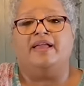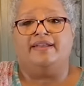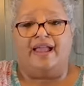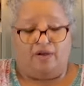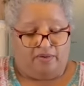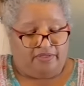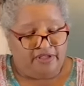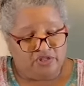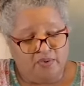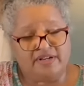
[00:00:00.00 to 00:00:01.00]
Now,
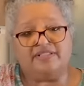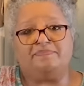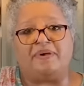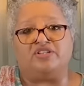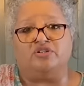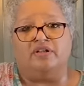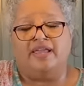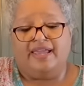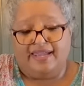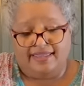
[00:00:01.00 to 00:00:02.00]
this one is special
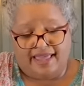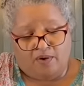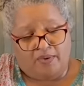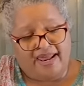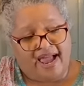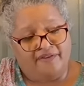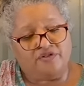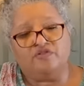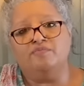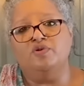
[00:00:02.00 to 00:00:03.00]
in that we have to
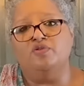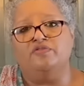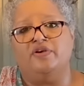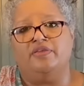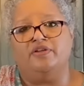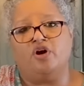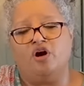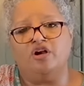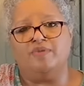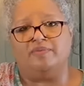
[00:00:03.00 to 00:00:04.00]
remove the
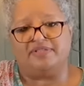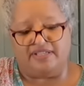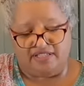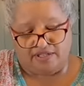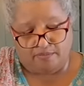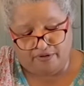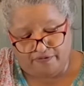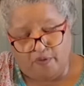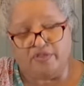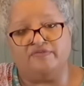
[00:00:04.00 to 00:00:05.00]
cardamom seeds
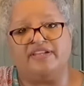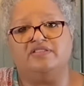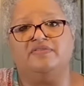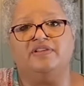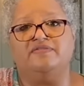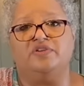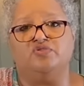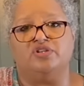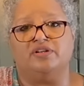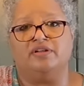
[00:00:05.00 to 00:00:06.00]
before the rest of the infusion.